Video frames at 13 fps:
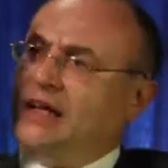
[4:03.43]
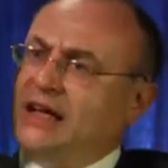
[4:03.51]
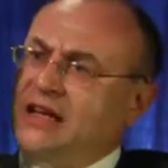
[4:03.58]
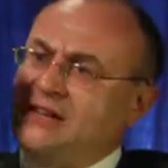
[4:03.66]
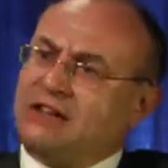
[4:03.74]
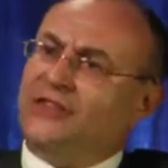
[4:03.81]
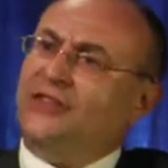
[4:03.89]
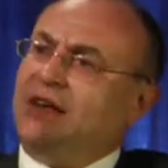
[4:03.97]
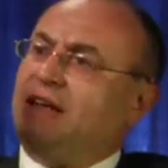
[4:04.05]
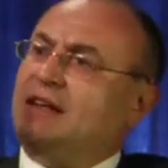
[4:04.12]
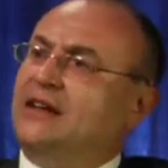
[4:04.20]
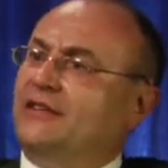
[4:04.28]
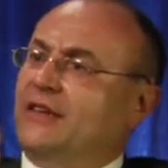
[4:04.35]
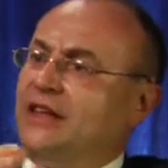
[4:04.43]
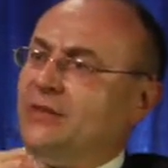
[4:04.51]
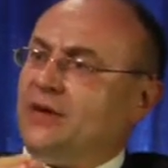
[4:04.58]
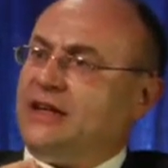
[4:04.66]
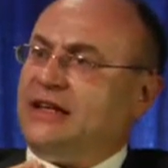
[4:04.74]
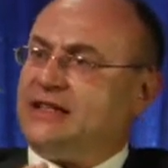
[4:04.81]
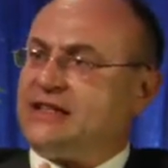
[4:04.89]
interfere with
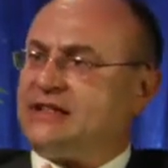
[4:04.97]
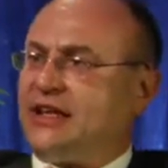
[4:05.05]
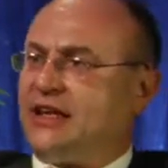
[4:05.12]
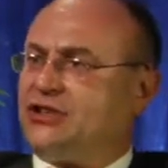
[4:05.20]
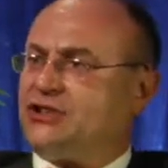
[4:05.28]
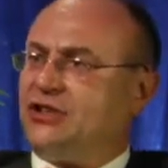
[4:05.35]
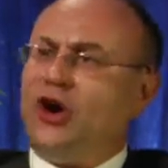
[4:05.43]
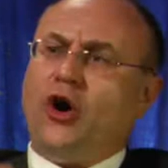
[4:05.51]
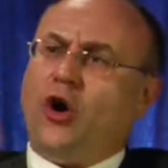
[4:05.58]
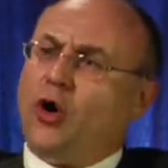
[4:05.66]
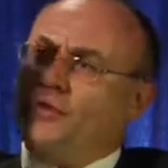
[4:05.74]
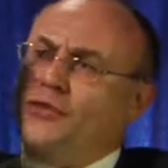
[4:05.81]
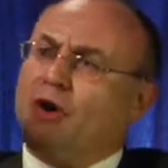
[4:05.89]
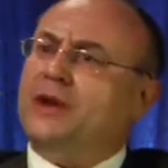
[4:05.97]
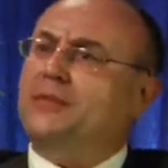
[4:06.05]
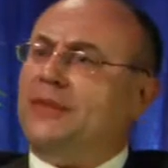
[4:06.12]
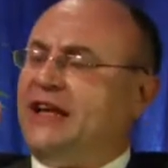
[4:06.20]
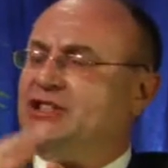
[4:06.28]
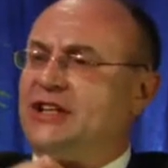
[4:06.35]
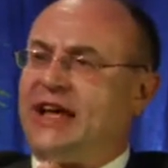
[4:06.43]
one intersection or one
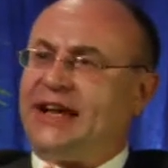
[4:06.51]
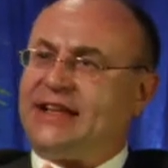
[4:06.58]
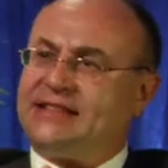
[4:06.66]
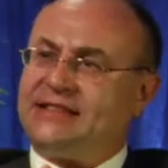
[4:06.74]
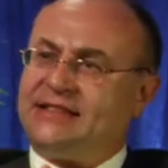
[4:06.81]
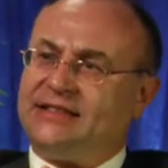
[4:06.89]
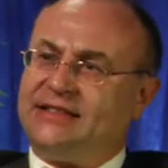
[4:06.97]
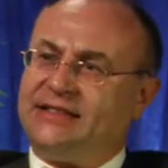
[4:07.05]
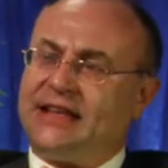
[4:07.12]
major exit,